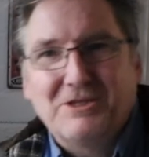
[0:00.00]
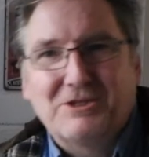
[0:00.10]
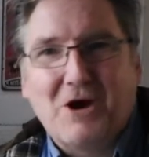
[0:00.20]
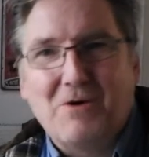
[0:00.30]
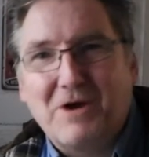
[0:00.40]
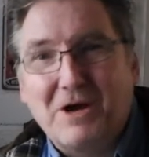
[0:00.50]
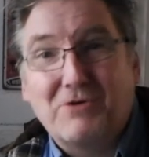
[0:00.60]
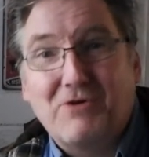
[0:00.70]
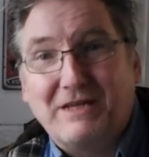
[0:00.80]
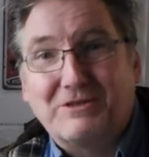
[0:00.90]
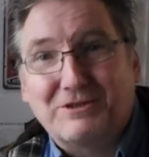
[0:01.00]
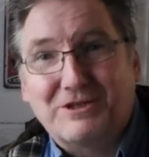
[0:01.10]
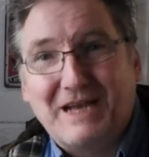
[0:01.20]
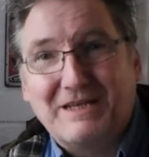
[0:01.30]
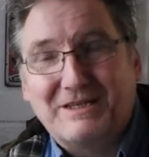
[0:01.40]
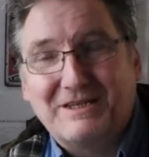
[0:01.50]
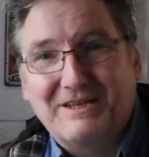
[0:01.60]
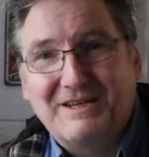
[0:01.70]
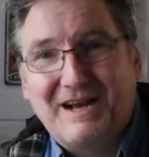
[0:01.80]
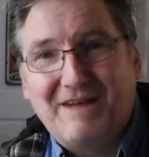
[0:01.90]
So a great success.
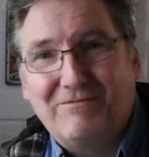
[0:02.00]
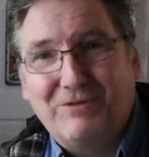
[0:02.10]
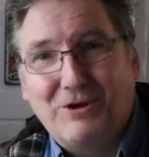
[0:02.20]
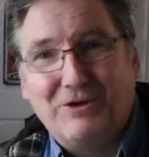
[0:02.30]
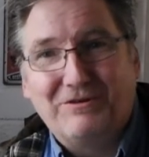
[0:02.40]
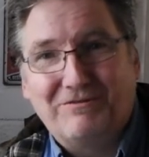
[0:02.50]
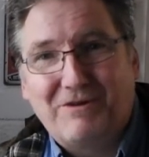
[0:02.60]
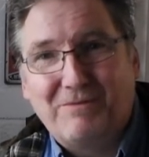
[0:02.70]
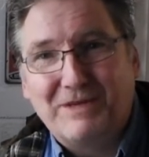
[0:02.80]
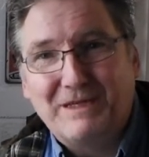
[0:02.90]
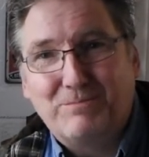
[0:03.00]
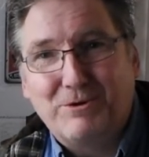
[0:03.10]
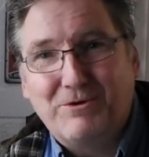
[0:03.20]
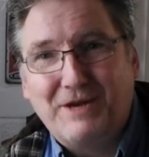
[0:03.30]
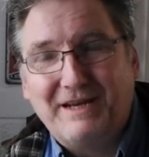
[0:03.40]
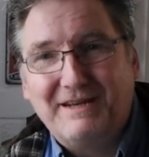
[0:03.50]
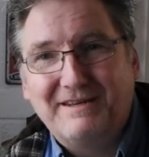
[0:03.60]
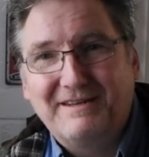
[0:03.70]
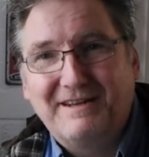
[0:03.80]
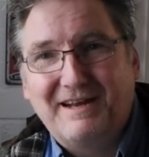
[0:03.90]
I've learnt from this brew day,